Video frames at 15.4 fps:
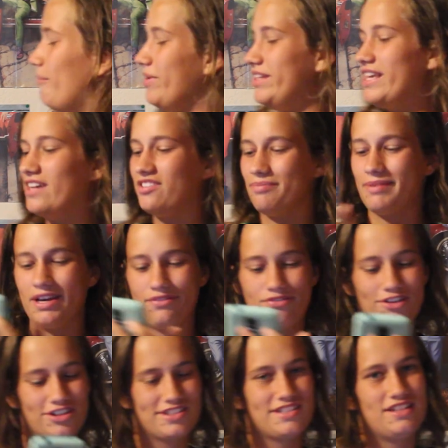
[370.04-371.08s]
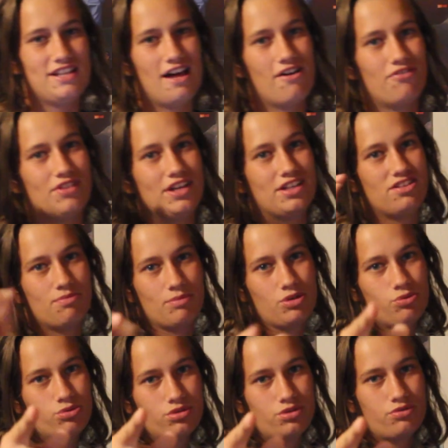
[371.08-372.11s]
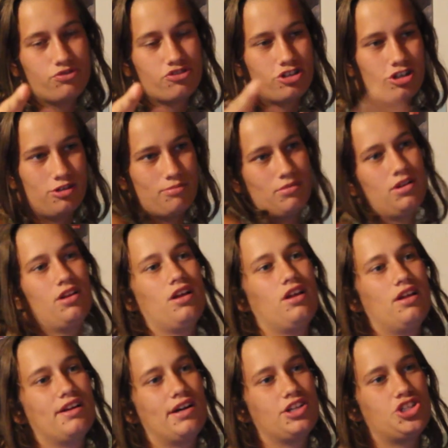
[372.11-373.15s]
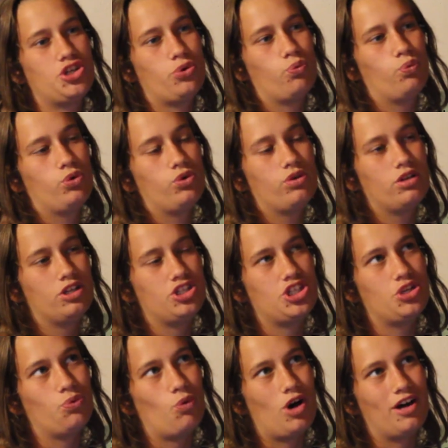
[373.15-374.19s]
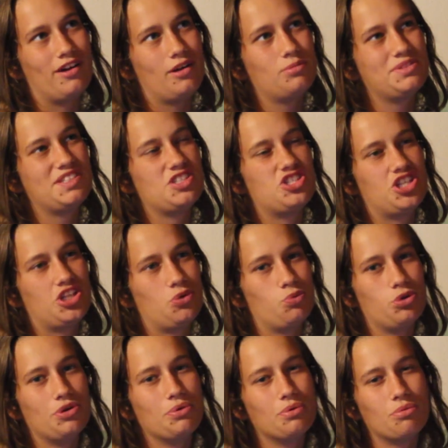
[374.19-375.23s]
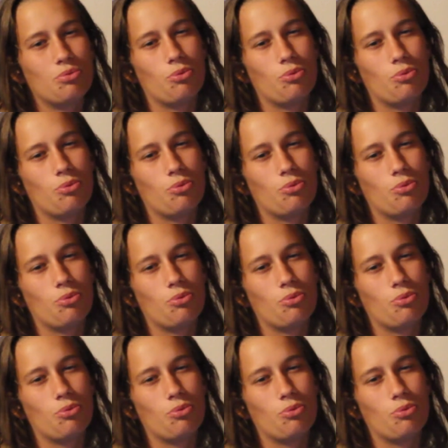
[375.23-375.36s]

But yes, my first love is Minwoo from Shinhwa. I almost said Shinwoo.